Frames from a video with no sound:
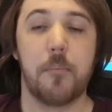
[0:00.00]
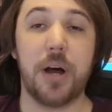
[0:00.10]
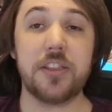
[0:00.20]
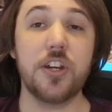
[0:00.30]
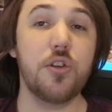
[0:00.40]

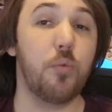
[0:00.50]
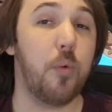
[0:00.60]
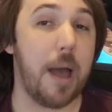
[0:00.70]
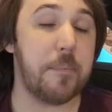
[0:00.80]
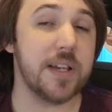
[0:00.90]
But the new
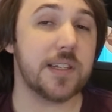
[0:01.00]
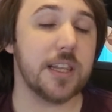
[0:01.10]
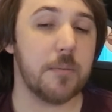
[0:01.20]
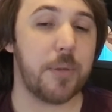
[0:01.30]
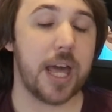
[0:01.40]
weapons
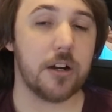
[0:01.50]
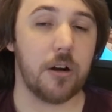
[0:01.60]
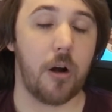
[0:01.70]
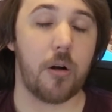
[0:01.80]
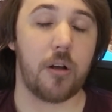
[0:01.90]
in the
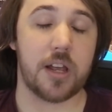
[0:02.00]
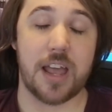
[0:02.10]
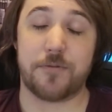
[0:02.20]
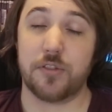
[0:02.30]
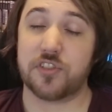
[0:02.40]
banner are,
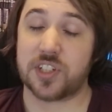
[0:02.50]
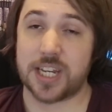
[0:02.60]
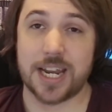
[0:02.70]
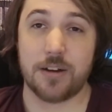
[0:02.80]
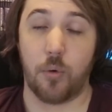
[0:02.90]
if you've
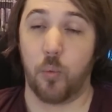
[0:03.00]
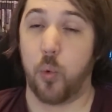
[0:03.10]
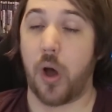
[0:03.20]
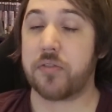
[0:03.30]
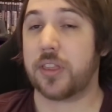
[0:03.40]
seen
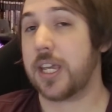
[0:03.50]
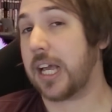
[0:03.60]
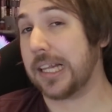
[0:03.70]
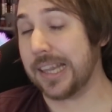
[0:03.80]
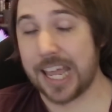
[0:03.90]
what the
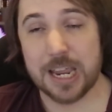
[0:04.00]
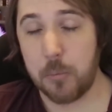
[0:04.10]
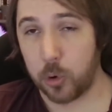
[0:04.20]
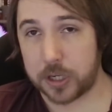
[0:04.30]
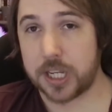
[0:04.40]

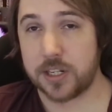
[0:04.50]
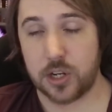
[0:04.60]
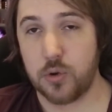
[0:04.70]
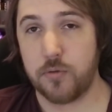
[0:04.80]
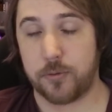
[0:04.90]
Claymore can
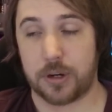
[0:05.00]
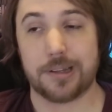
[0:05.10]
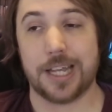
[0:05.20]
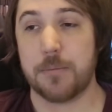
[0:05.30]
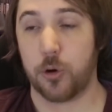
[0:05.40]
do for
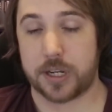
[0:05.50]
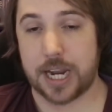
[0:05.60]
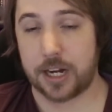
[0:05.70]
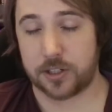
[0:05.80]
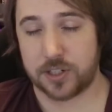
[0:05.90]
Claymore
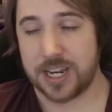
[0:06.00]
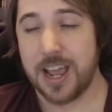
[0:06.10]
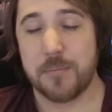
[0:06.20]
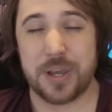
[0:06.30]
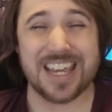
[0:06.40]
characters,
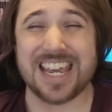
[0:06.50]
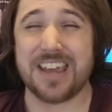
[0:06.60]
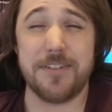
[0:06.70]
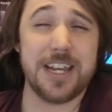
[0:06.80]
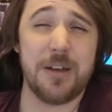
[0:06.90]
being
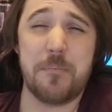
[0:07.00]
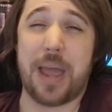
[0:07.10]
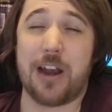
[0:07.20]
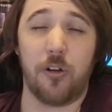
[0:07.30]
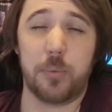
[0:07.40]
even
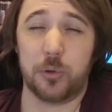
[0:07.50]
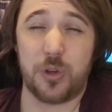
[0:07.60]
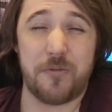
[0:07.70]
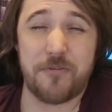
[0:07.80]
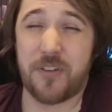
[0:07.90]
comparable
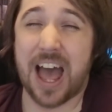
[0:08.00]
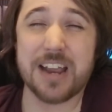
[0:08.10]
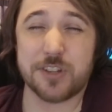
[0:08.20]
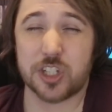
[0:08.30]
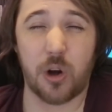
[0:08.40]
to
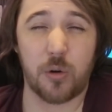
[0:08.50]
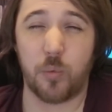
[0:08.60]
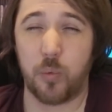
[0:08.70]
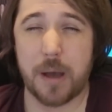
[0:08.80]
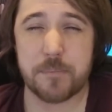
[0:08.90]
5-star
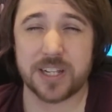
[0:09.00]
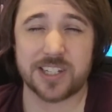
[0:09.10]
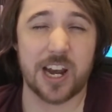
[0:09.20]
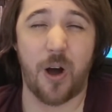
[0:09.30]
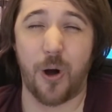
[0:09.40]

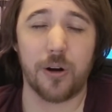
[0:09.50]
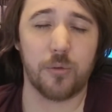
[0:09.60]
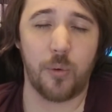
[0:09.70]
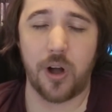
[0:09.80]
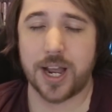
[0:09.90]
weapons at
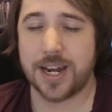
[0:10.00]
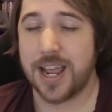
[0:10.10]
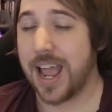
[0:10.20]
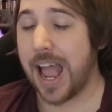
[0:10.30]
R1,